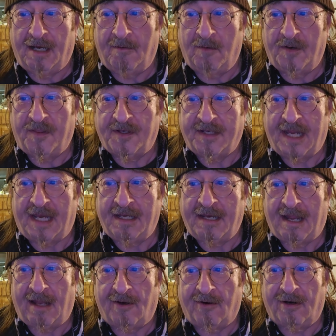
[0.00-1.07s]
with a
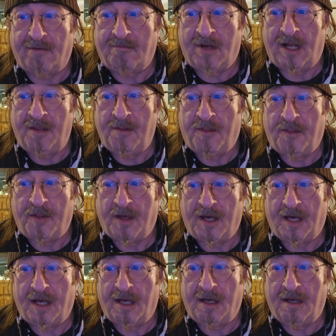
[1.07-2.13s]
$10 a month,
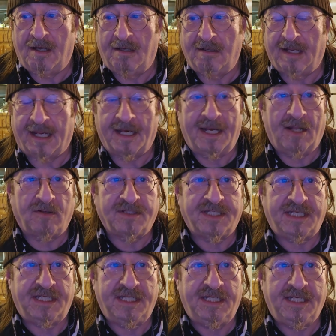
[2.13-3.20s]
like an
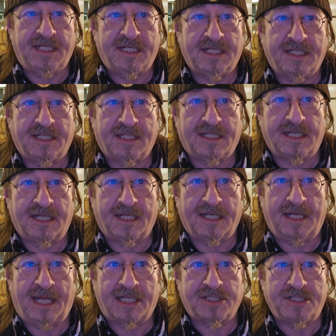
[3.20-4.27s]
LTE
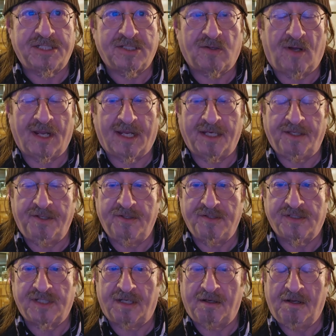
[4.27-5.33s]
connection, so I can
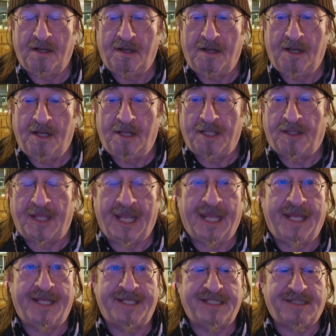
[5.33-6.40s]
use it. Thing
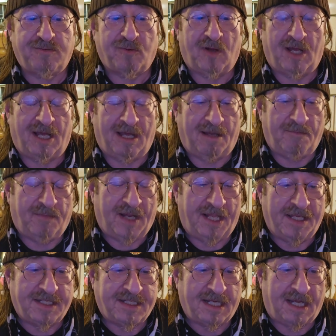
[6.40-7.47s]
is, they wanted
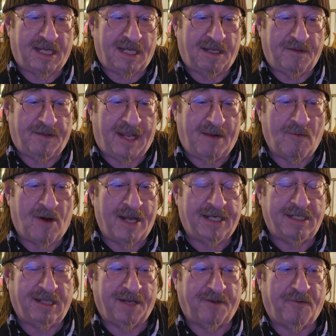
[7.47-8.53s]

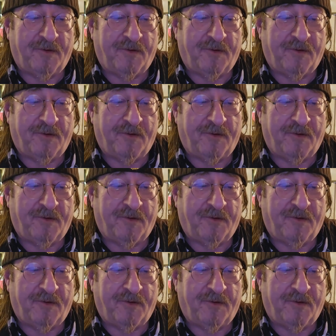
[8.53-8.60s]
like